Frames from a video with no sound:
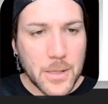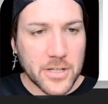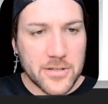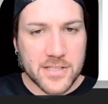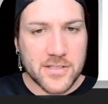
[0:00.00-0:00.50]

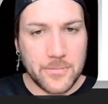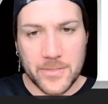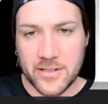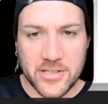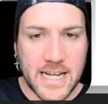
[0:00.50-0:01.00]
Because assuming
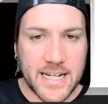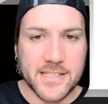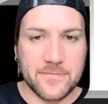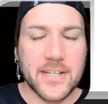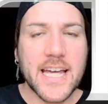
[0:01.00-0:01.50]
you've got
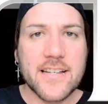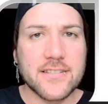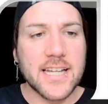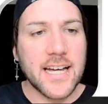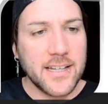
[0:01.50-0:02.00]
chatters and VAs
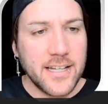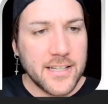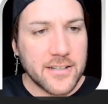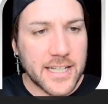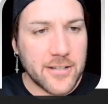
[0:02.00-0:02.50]
and that,
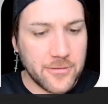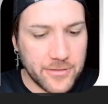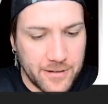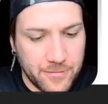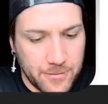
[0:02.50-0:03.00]
you're going to get all
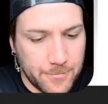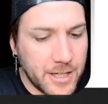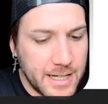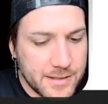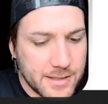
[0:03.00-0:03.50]
ready for them, right?